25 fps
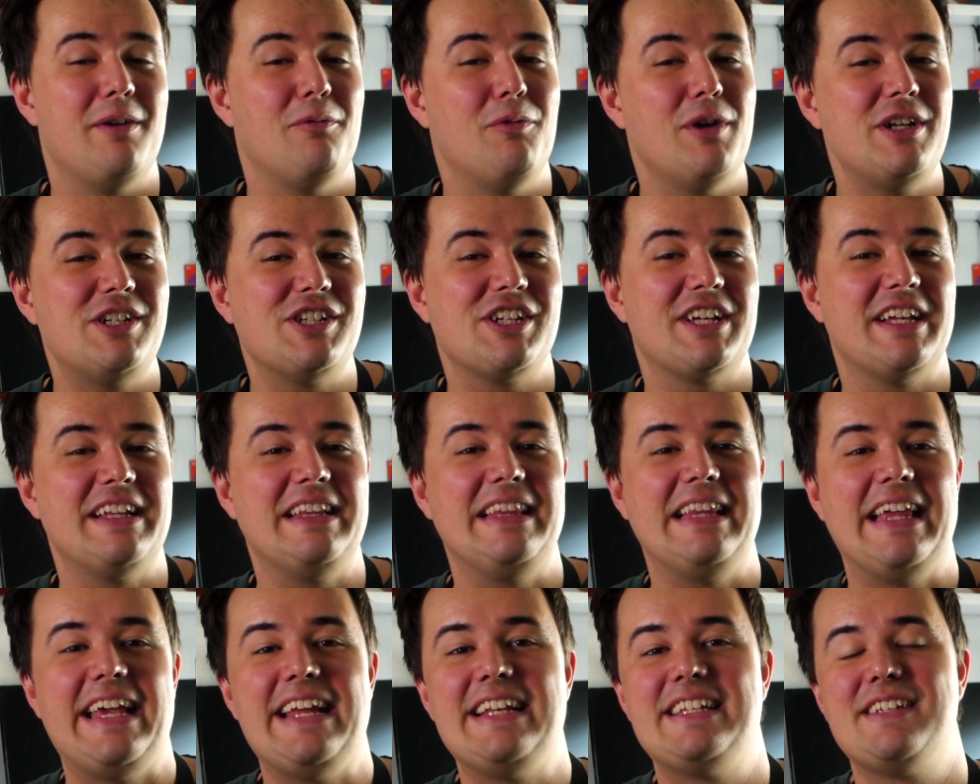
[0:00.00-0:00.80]
which
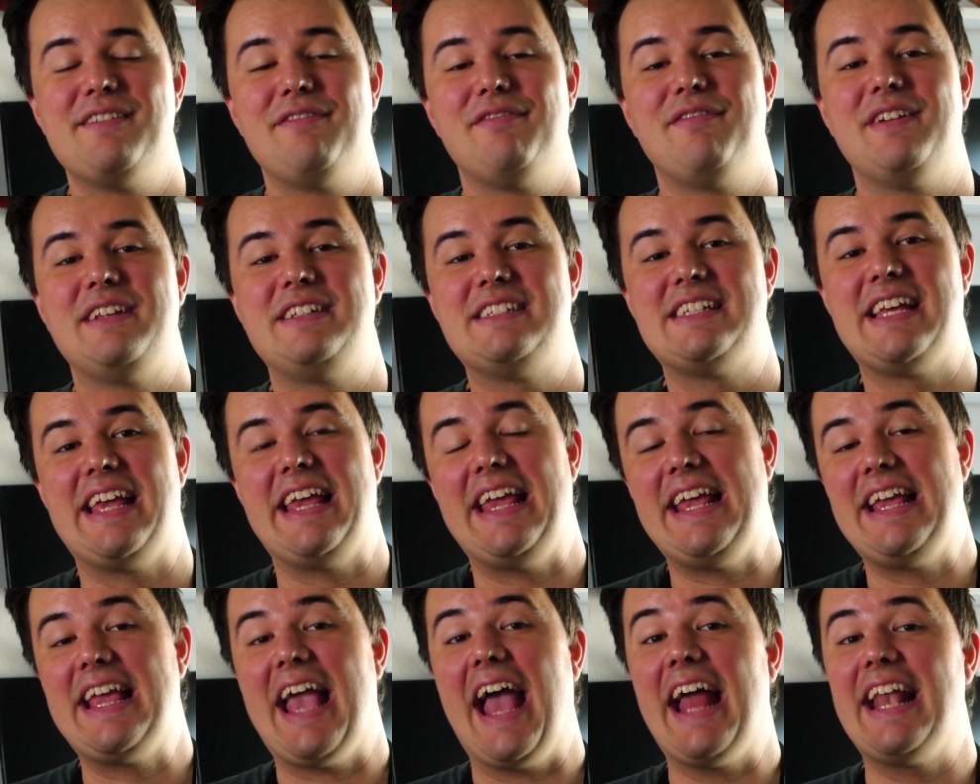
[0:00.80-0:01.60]
can lead to
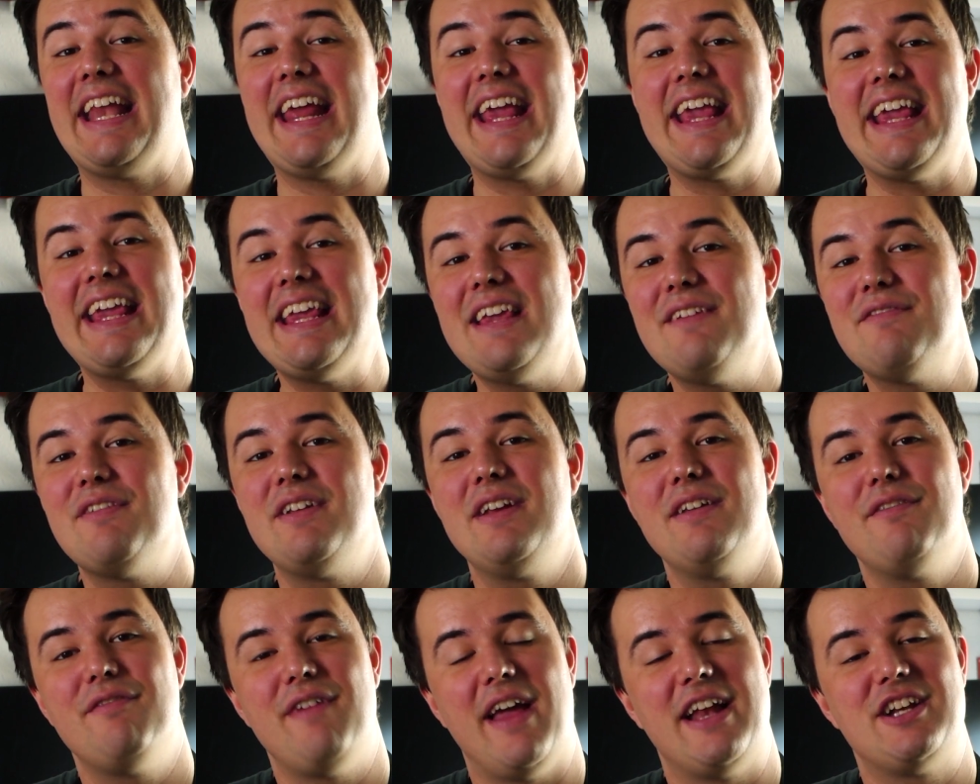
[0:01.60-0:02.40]
fatigue and
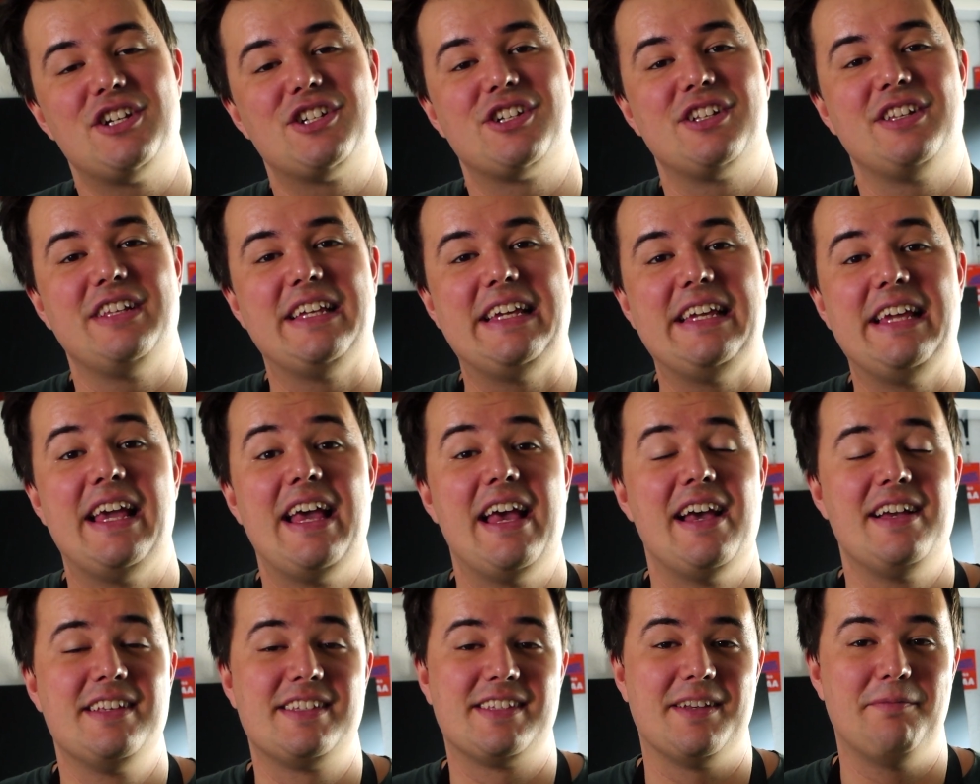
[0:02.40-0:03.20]
even eventually
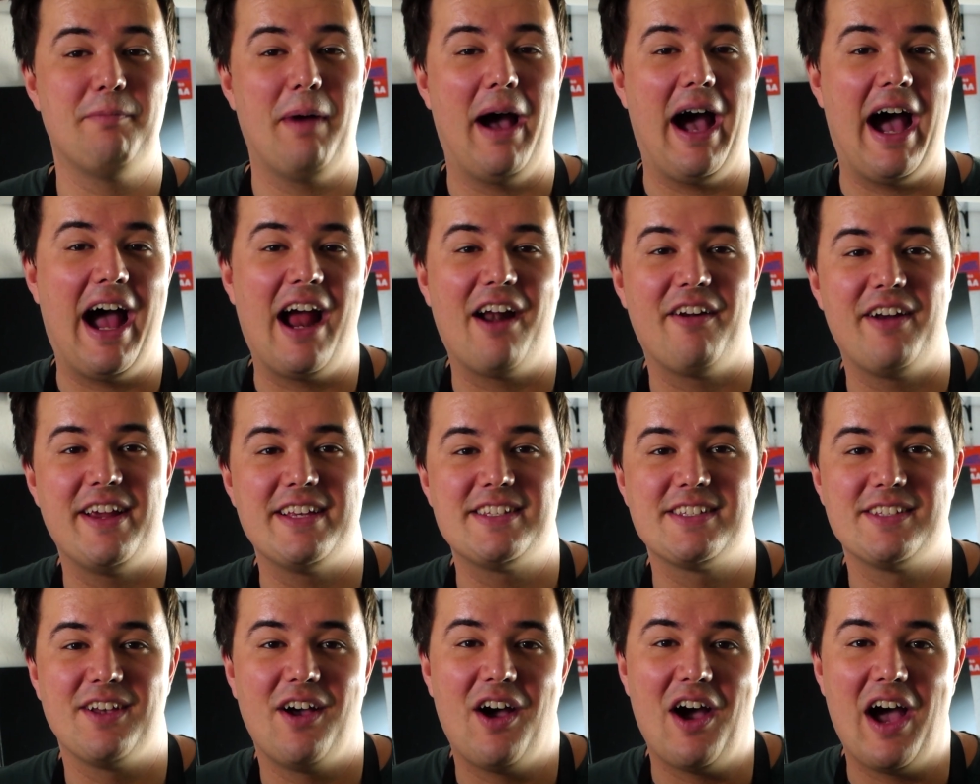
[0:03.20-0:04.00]
some
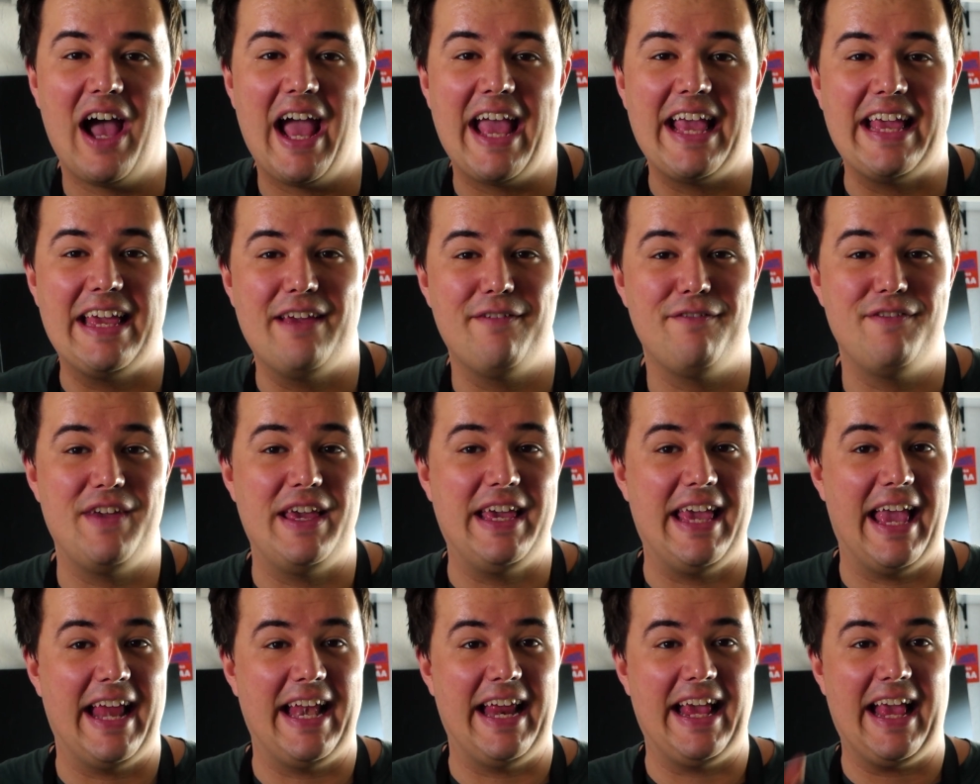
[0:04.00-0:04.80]
RSI if you're
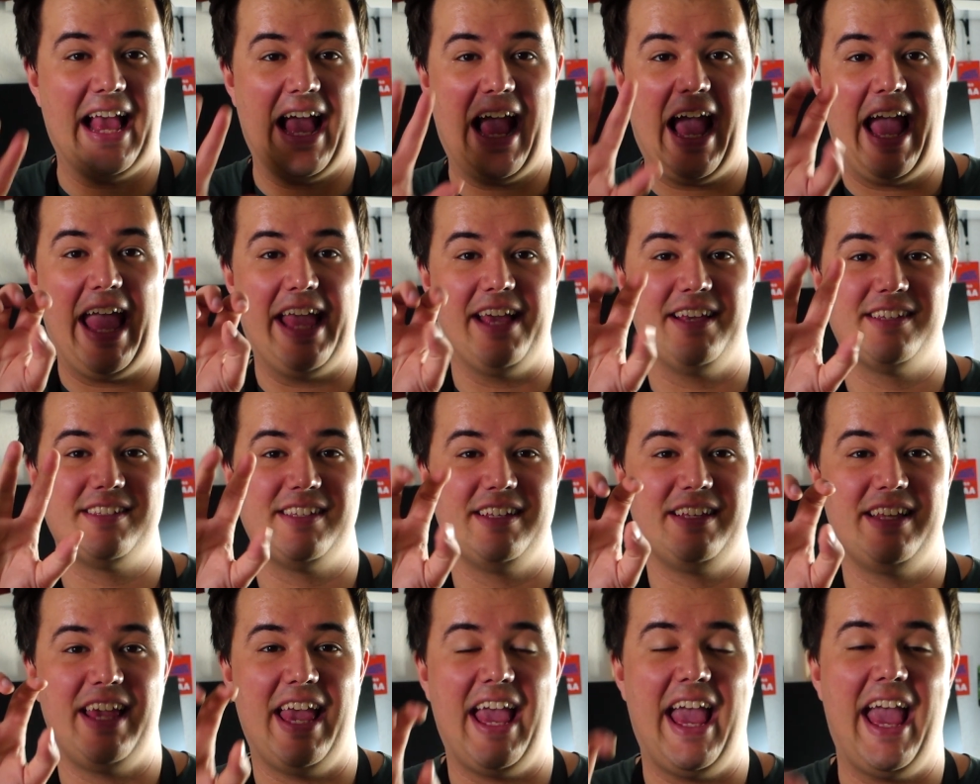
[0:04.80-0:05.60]
getting aches
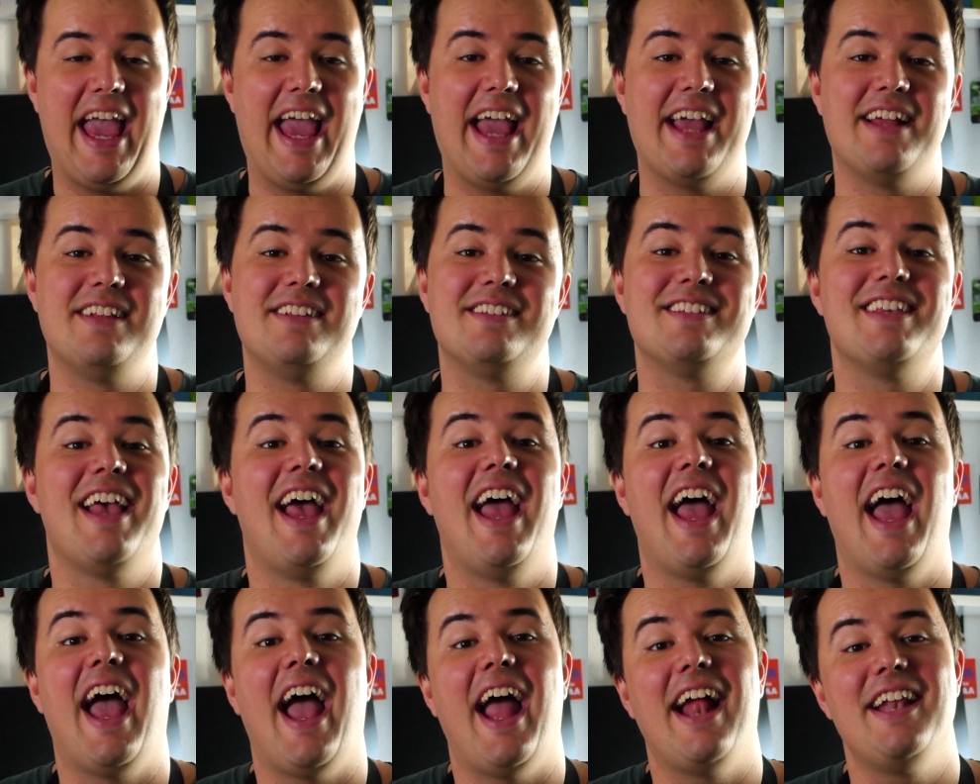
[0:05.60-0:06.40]
in your hands
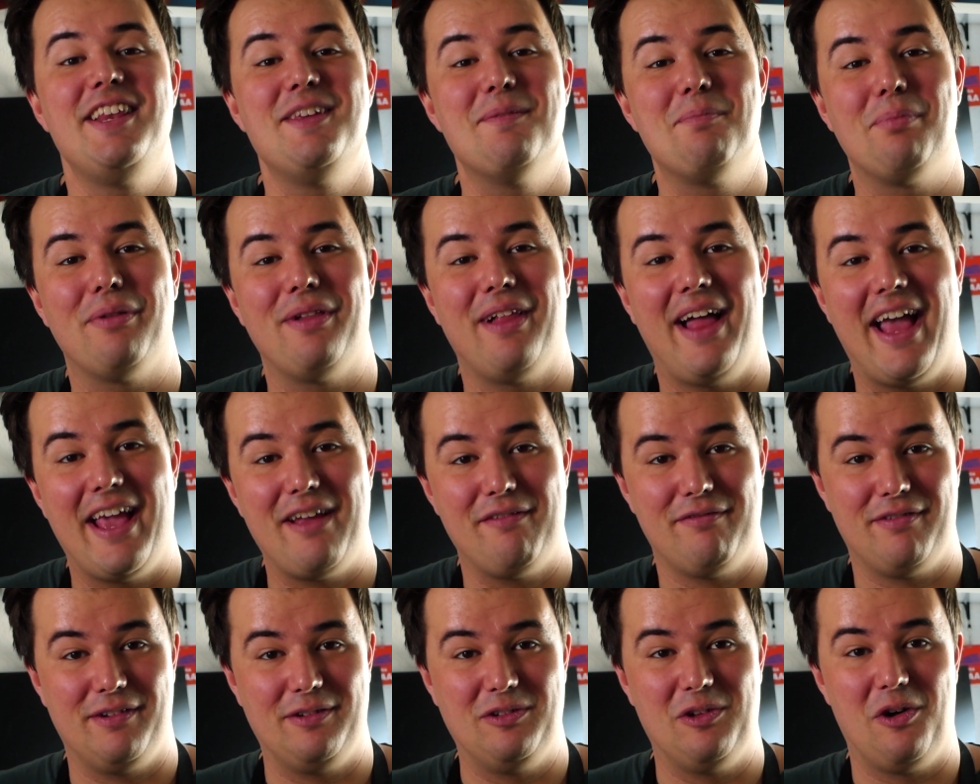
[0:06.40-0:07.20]
and you're playing
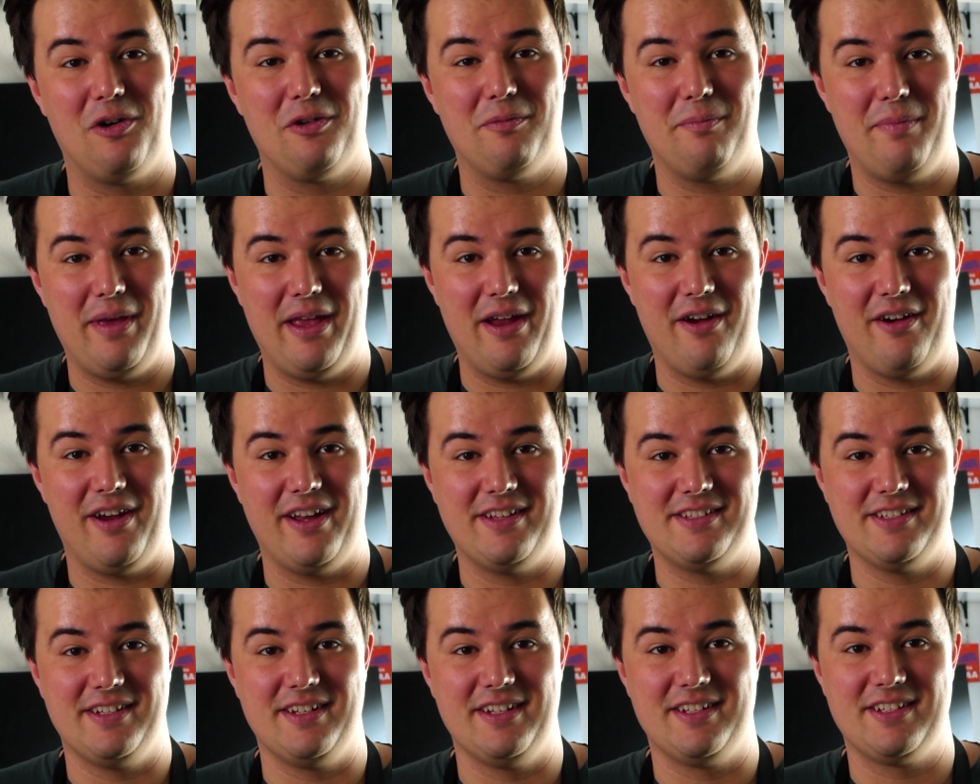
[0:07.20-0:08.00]
for long
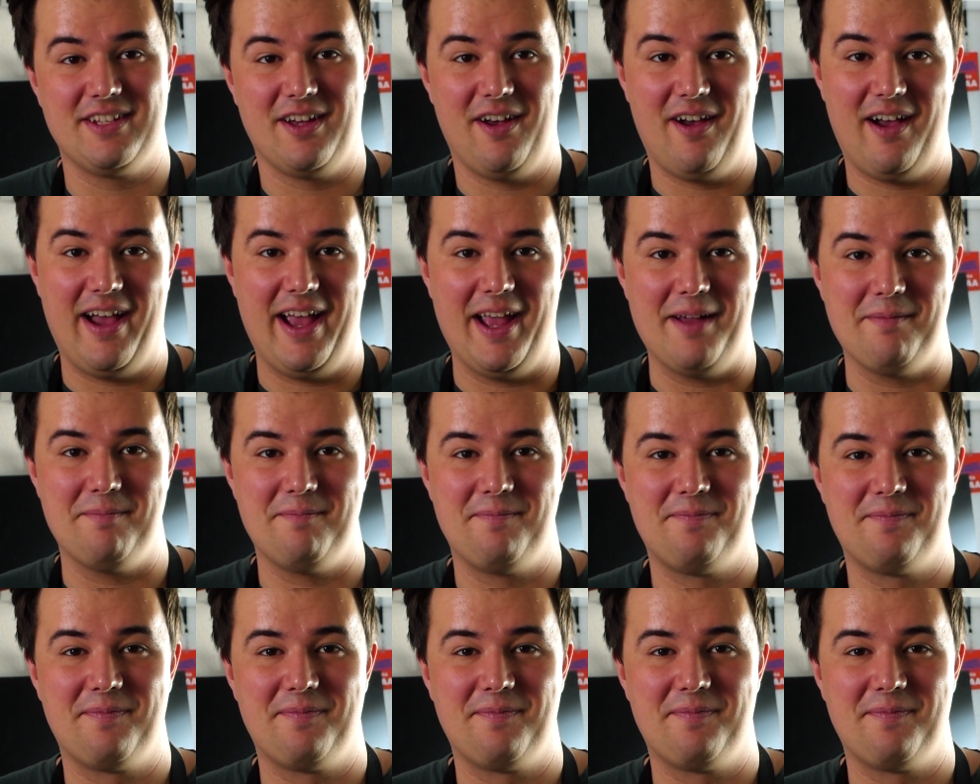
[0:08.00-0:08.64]
periods at a time.